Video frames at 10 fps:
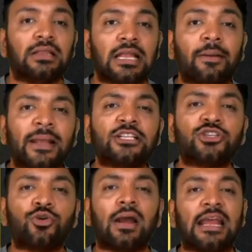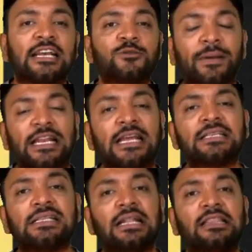that means you
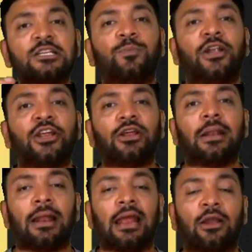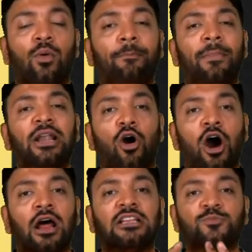experience that this particular equipment
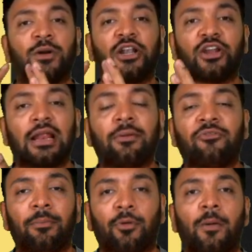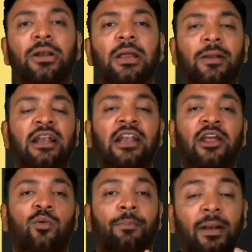or this particular property, plant and
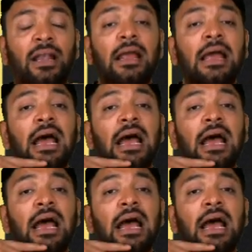equipment